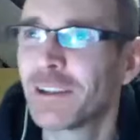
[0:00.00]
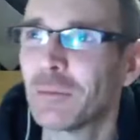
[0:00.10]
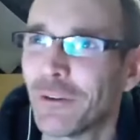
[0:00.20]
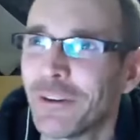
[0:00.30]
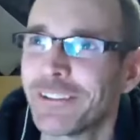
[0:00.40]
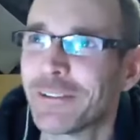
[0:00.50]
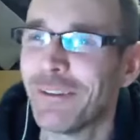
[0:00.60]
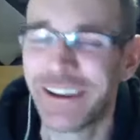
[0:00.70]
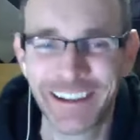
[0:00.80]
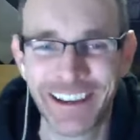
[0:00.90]
point to
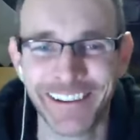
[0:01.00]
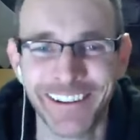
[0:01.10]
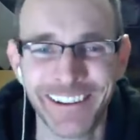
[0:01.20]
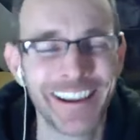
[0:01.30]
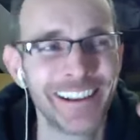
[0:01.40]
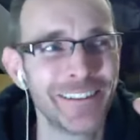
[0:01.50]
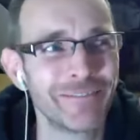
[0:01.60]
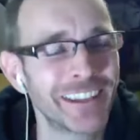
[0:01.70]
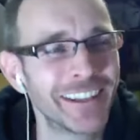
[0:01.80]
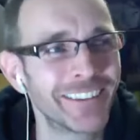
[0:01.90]
make, and I in the
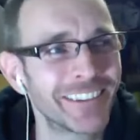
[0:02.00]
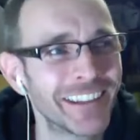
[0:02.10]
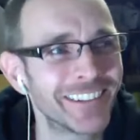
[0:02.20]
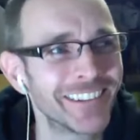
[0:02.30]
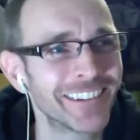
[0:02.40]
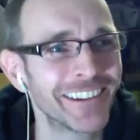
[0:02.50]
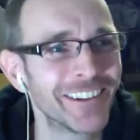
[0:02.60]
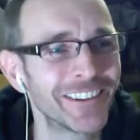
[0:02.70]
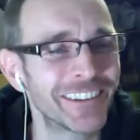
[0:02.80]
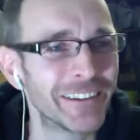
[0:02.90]
in the sentence I
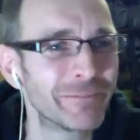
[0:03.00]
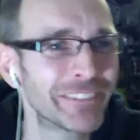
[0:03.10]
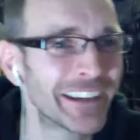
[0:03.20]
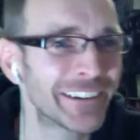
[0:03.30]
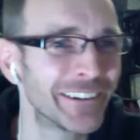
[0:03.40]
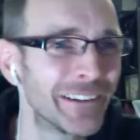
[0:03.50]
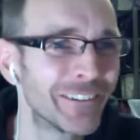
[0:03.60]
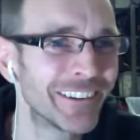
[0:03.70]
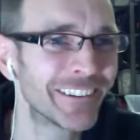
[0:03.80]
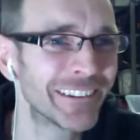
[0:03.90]
lost it. Hang on, let me
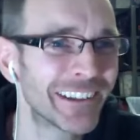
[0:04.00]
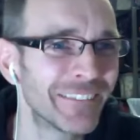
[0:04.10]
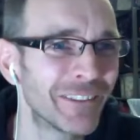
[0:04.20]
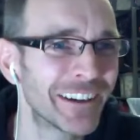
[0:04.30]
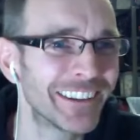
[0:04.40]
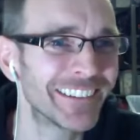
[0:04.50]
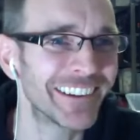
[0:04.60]
just get back in the chat.